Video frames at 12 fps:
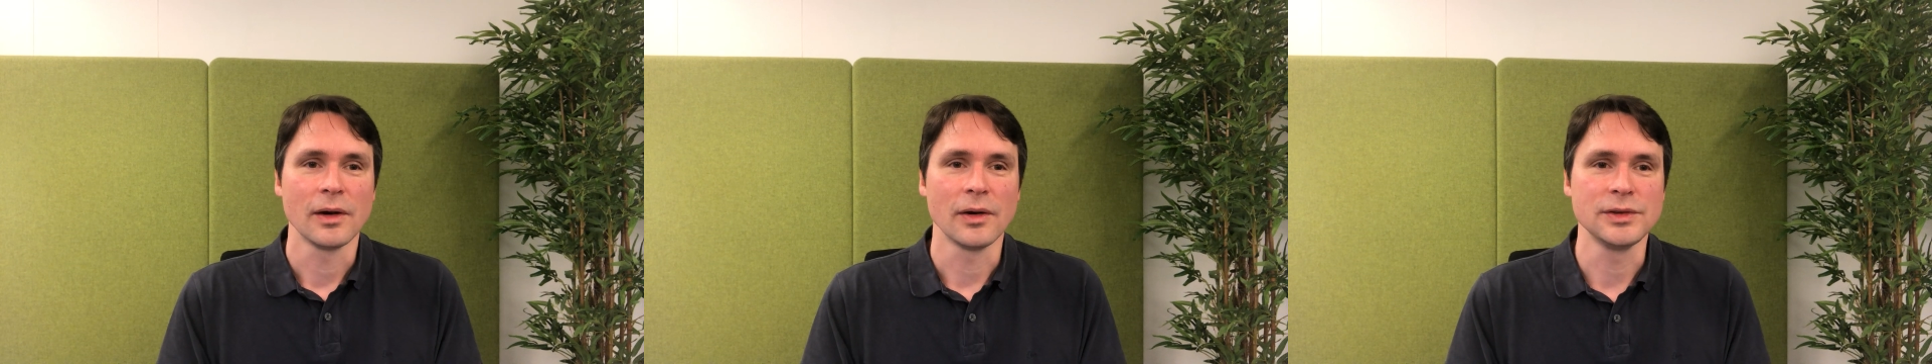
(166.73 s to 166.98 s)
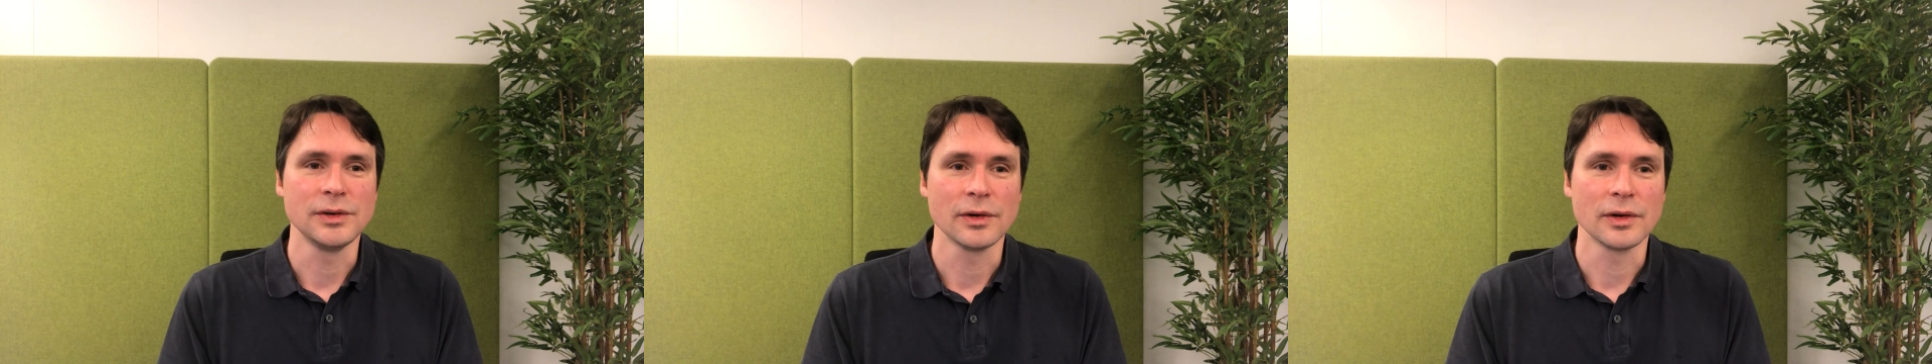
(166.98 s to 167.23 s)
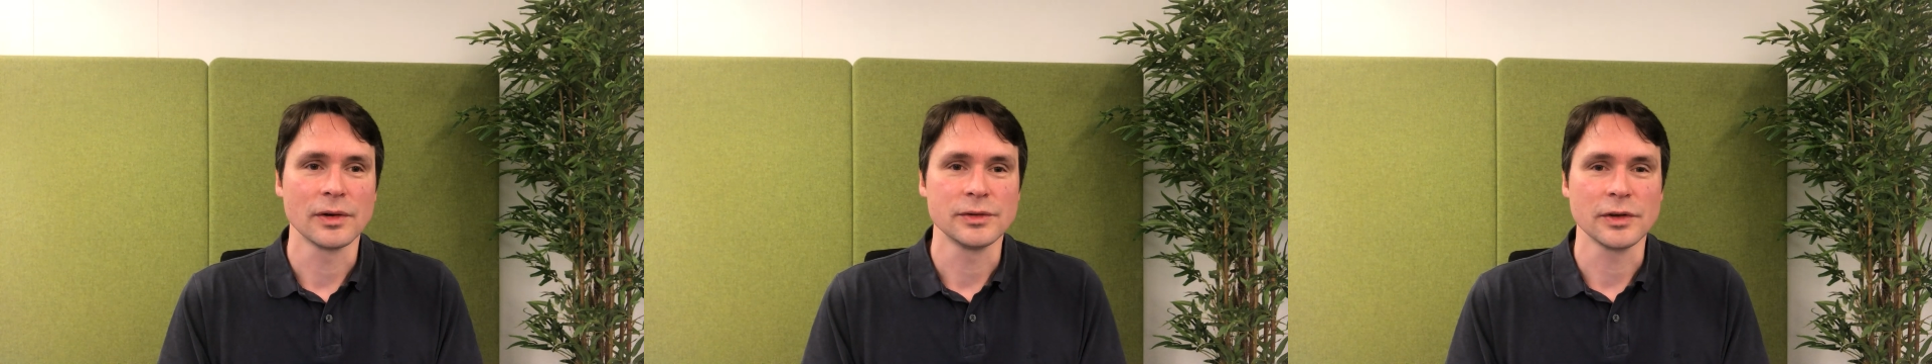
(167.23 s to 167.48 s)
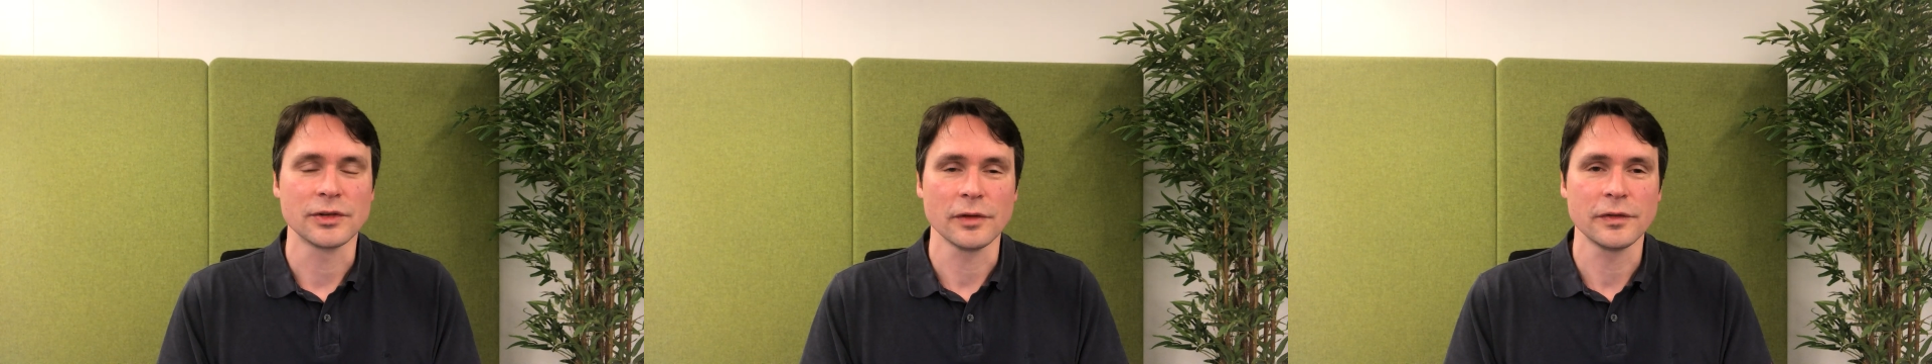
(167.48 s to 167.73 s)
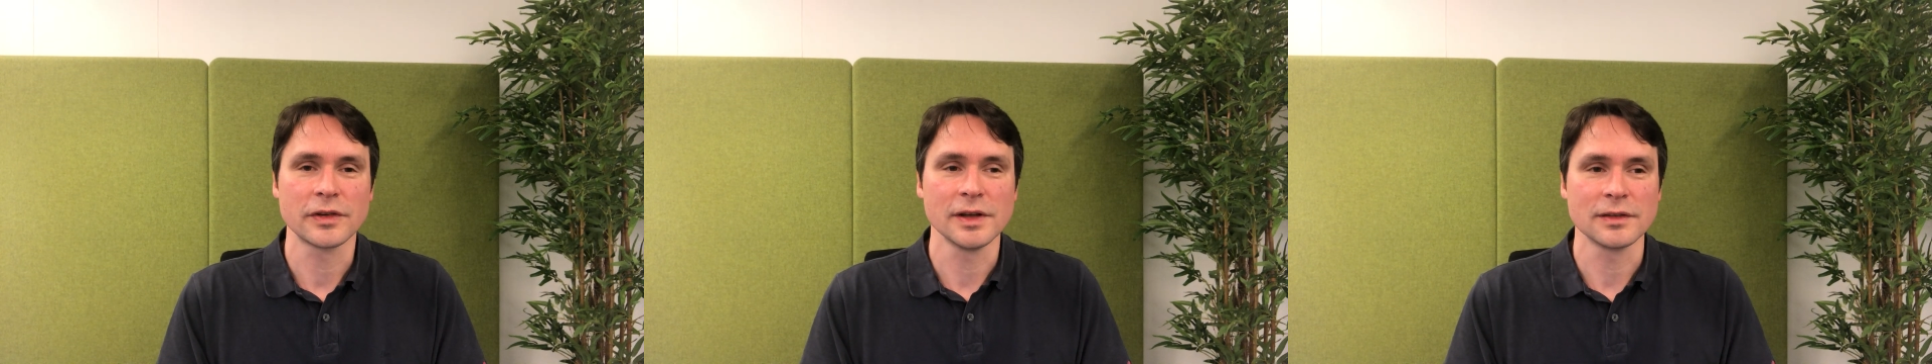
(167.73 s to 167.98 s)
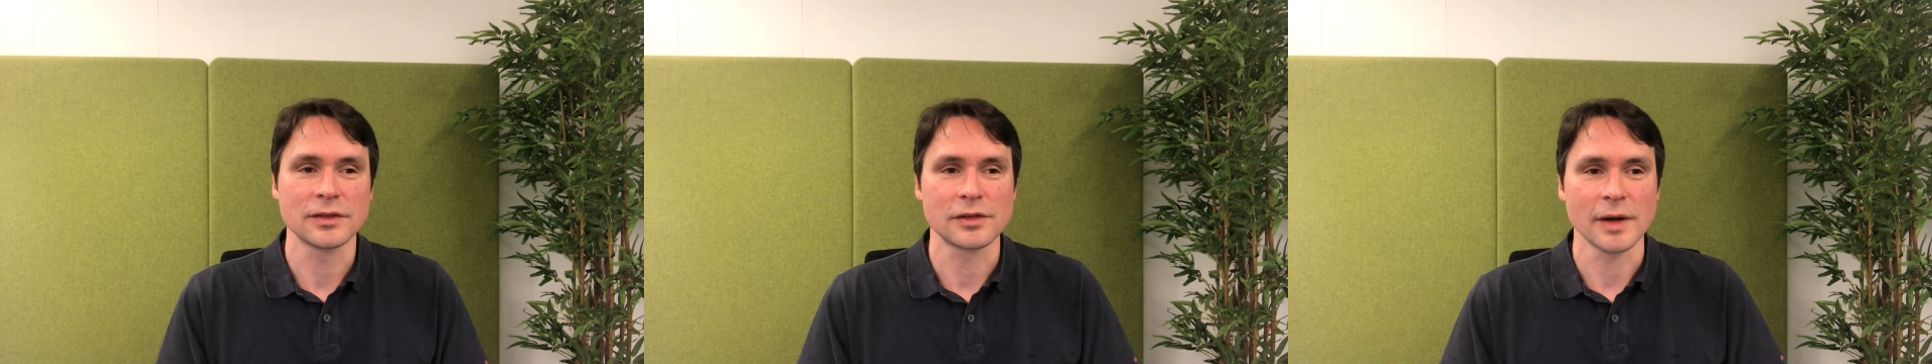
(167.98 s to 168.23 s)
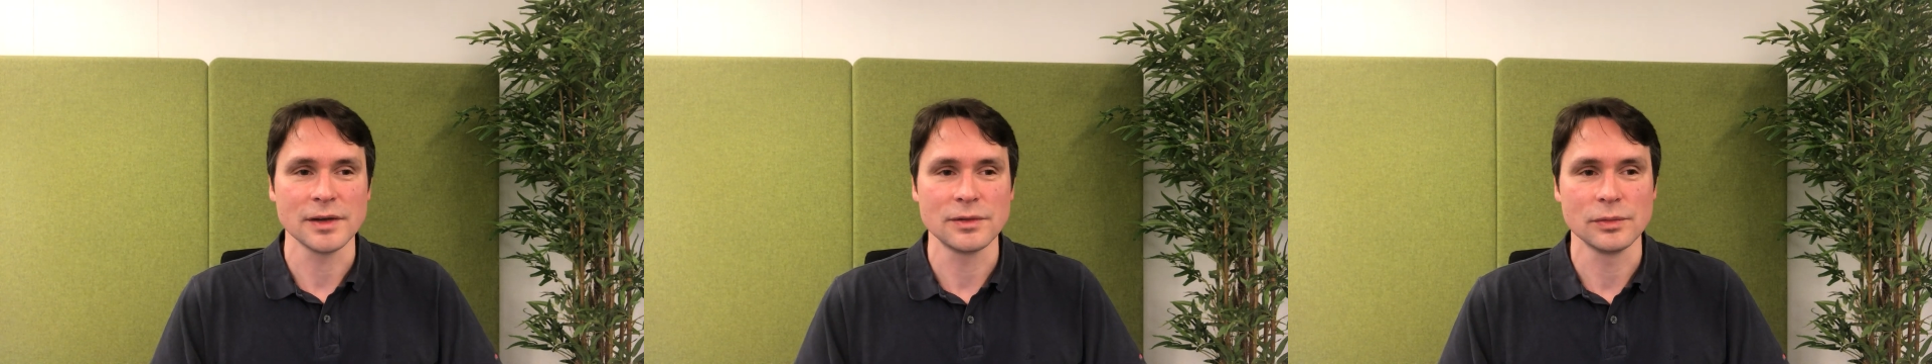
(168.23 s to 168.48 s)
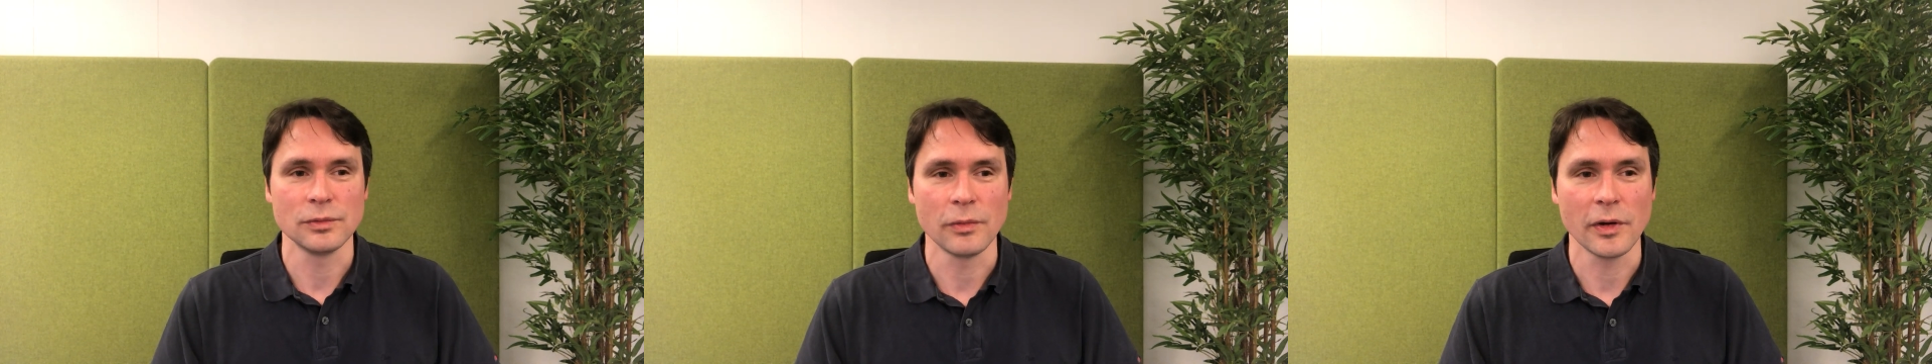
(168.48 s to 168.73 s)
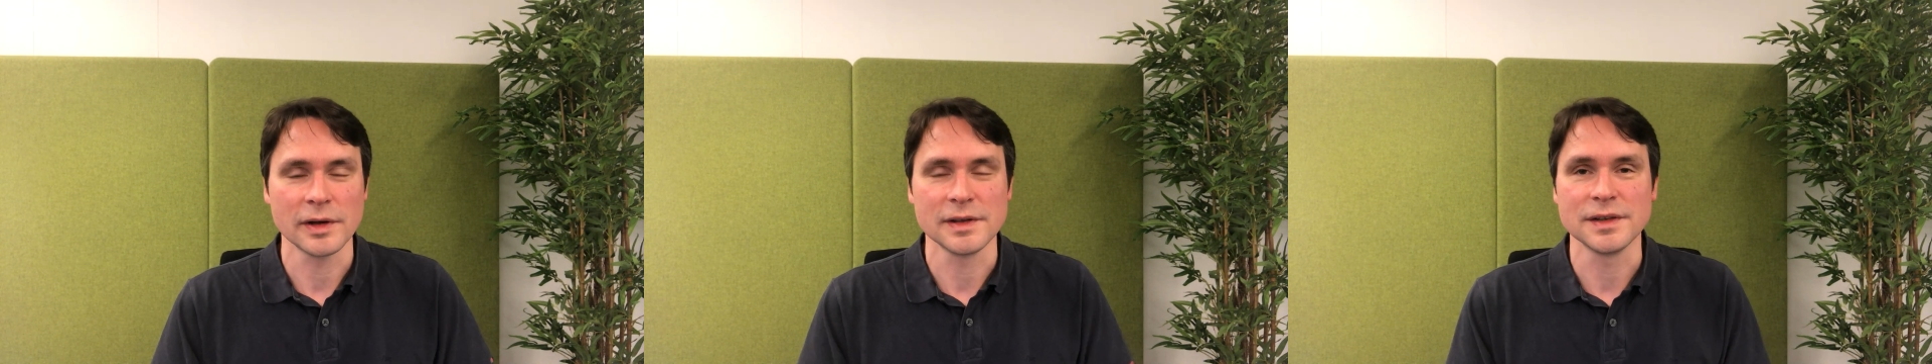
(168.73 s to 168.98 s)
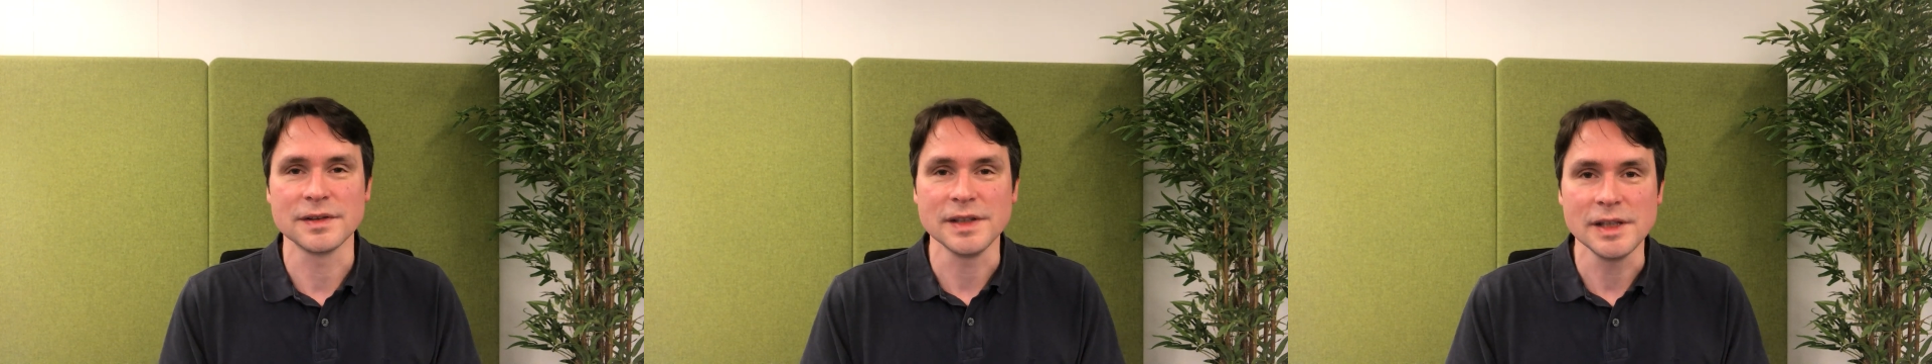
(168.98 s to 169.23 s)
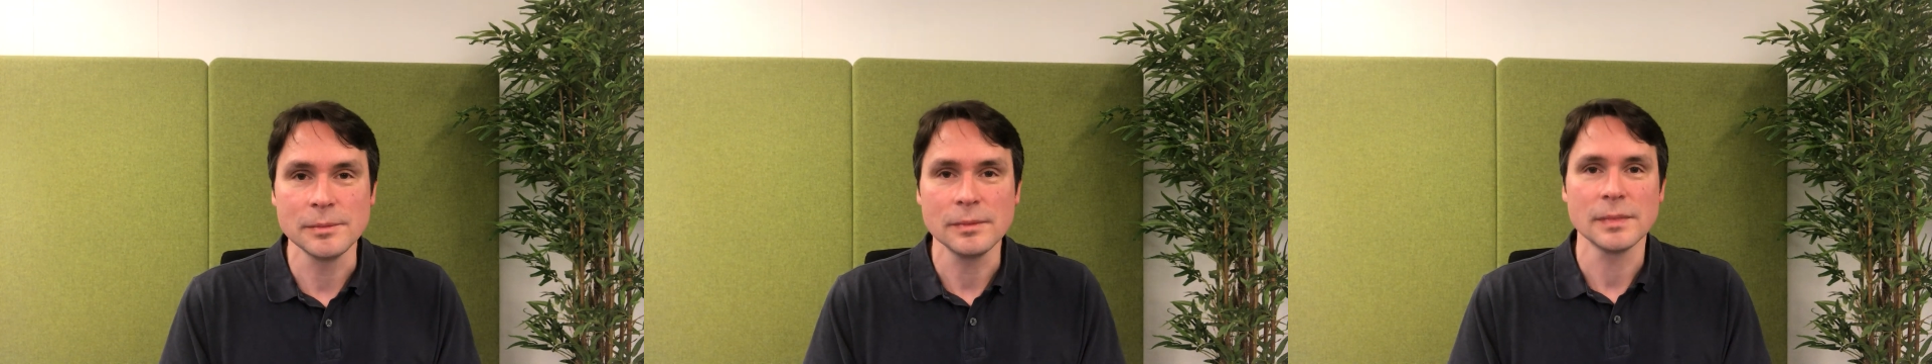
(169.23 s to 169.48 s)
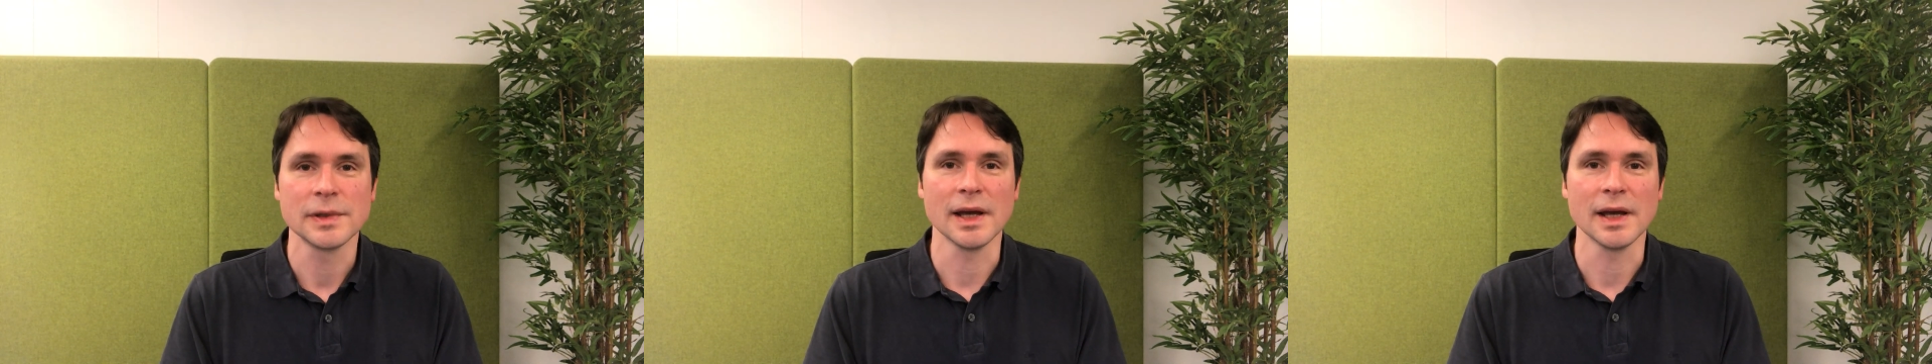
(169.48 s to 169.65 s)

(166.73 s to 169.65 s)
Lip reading: on your soft skills, try to work in a team,